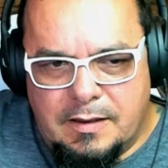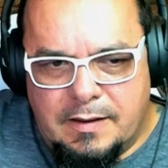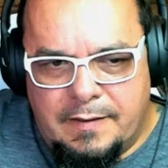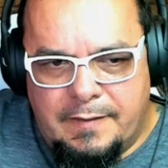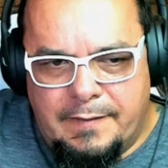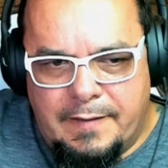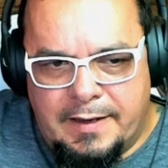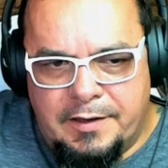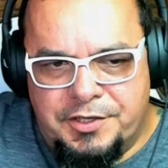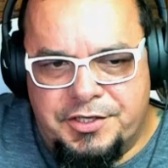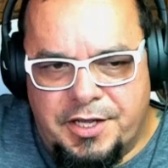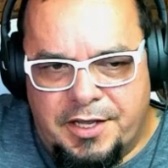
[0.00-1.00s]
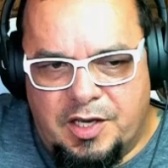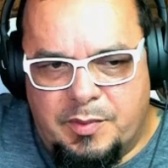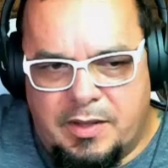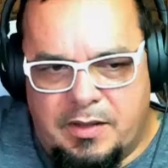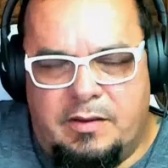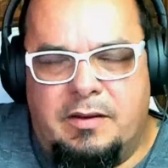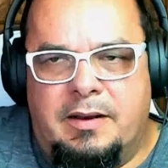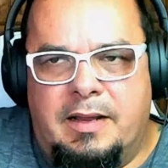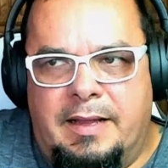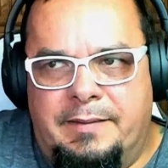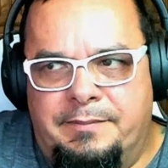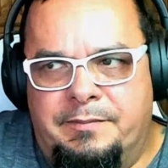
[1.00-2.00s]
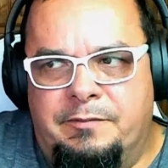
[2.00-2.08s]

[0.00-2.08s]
I know what you're talking about. I